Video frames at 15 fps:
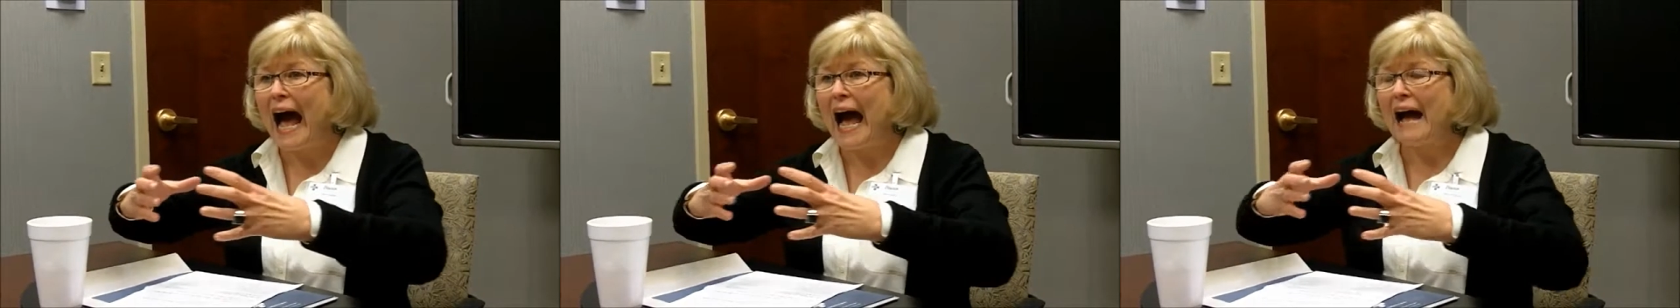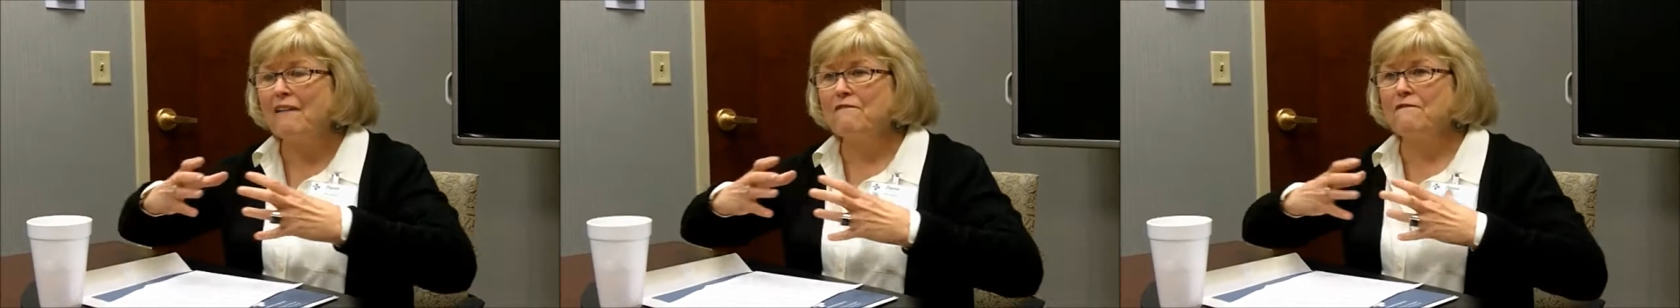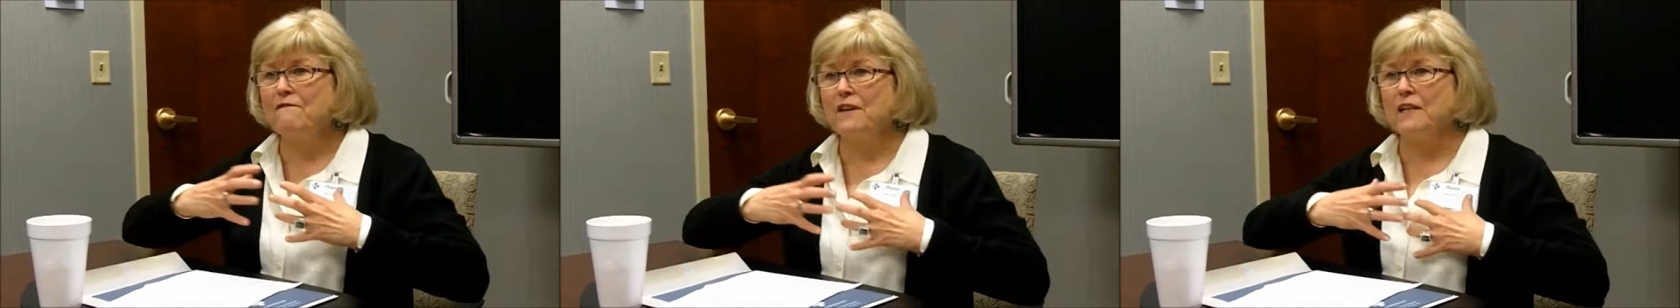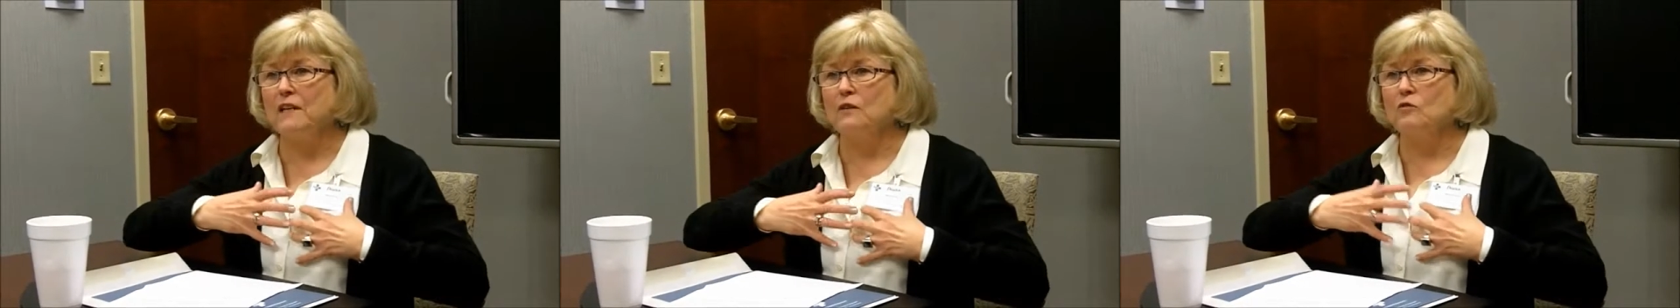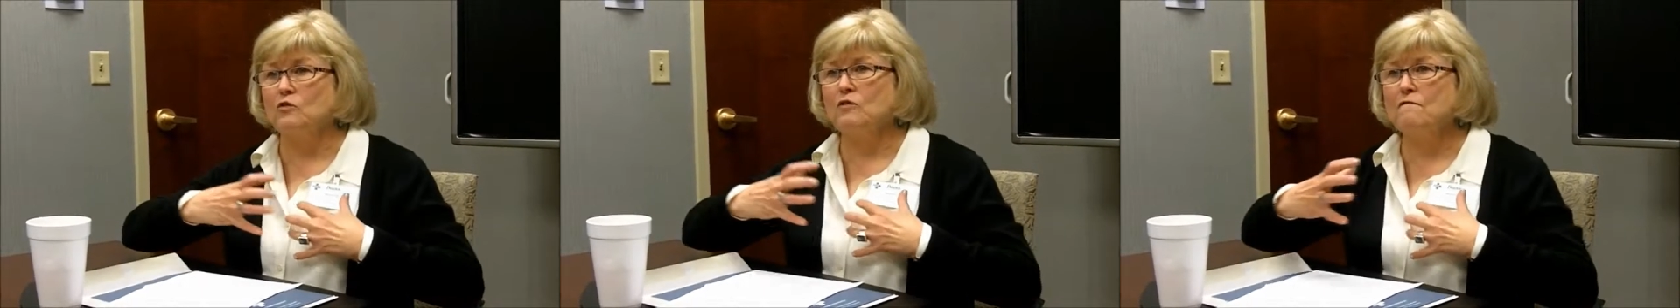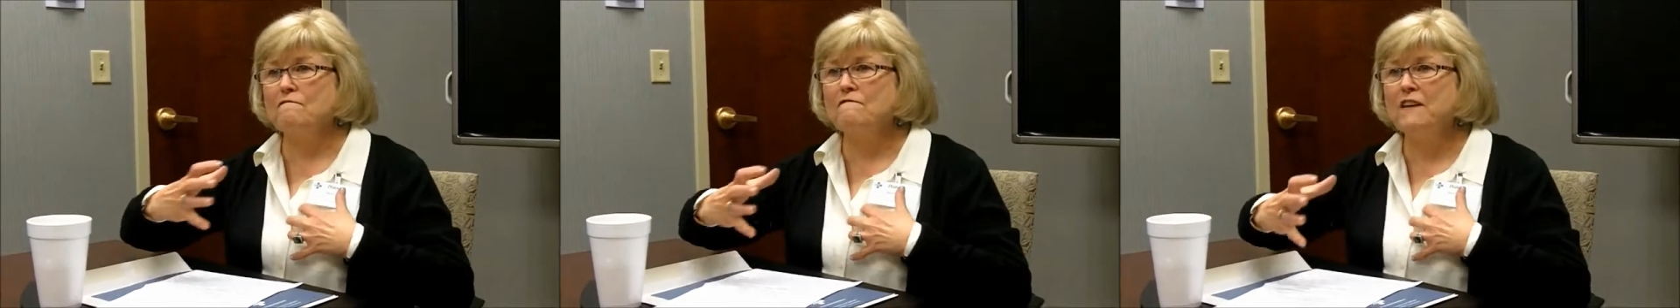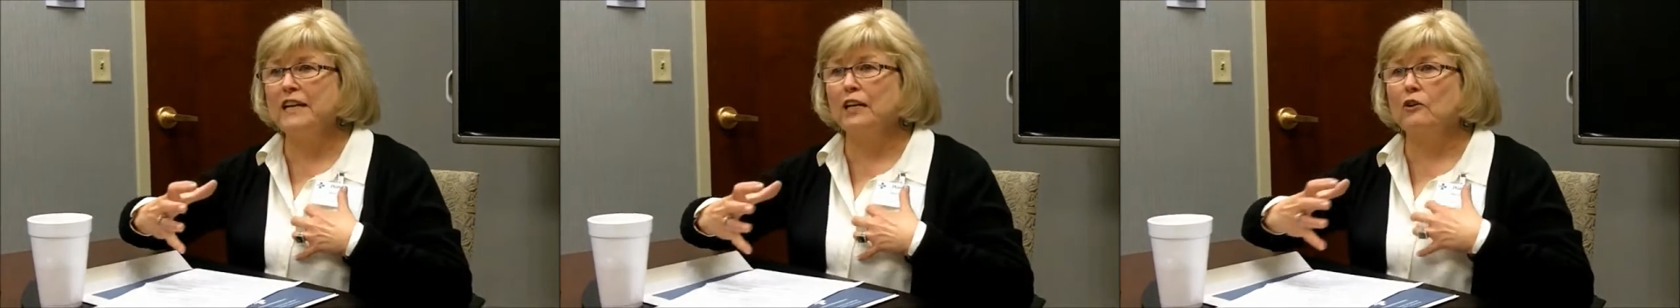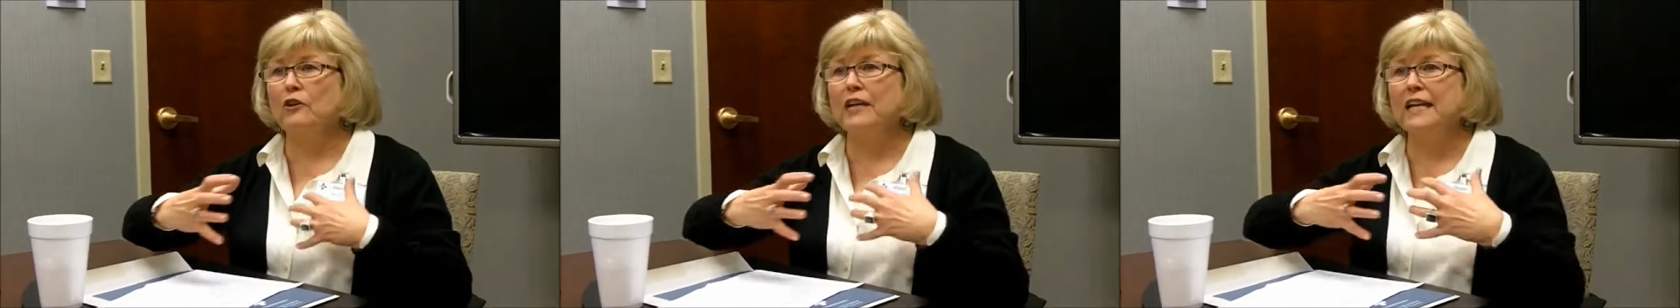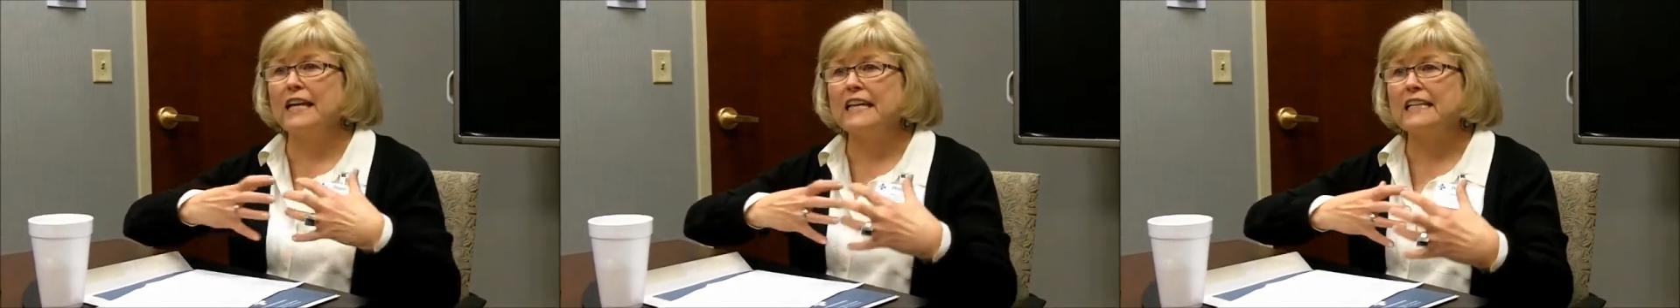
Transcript: I felt very